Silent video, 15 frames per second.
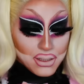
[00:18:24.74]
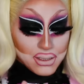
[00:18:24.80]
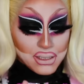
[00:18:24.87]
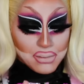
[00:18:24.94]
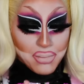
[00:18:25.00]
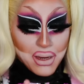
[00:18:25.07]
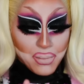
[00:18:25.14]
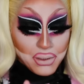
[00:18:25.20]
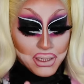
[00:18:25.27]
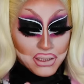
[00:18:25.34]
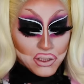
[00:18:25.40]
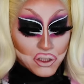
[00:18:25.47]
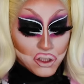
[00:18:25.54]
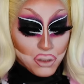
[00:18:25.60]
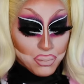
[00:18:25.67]
This is
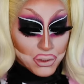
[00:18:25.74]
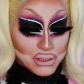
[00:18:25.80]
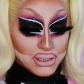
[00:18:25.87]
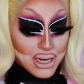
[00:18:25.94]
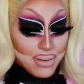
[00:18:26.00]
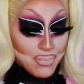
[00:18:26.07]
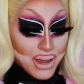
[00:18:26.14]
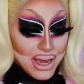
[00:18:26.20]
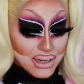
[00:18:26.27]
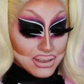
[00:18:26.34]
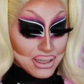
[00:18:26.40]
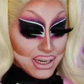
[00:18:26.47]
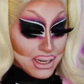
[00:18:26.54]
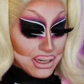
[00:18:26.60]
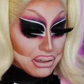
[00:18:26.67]
Maybelline Superstay
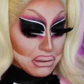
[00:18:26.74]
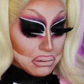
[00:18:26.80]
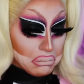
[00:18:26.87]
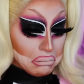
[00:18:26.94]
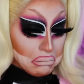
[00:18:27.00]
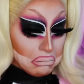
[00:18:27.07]
Matte Ink